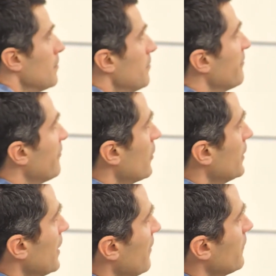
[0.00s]
before
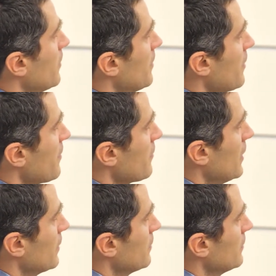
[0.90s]
and after birth,
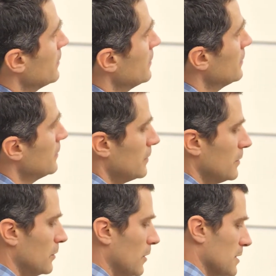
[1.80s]
right?
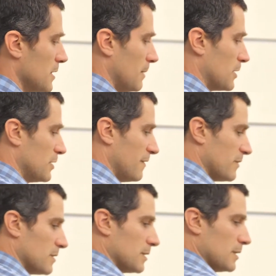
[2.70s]
You don't see much
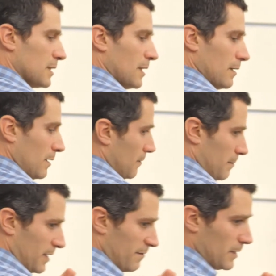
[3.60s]
differences.
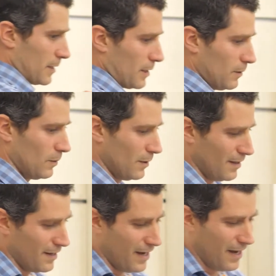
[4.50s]
Believe me that
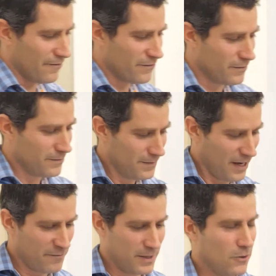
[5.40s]

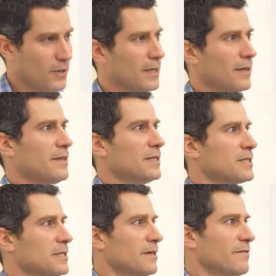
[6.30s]
I've been looking at
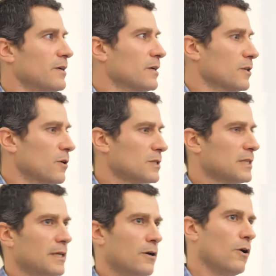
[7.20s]
this very
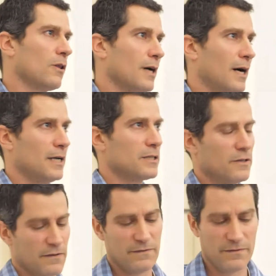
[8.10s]
closely in all kinds
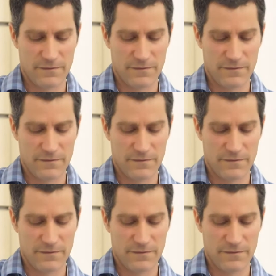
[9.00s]
of